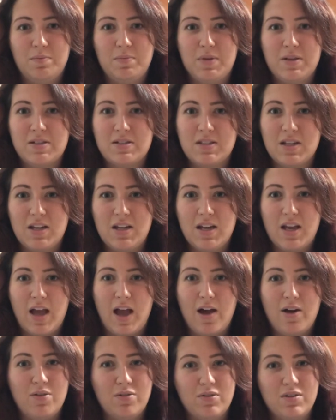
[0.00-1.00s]
be sending
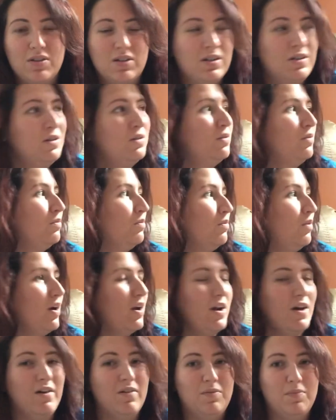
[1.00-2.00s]
out one
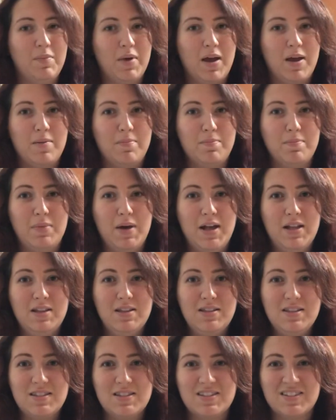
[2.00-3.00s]
of my
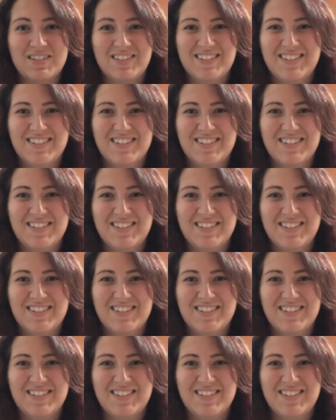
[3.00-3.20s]
buttons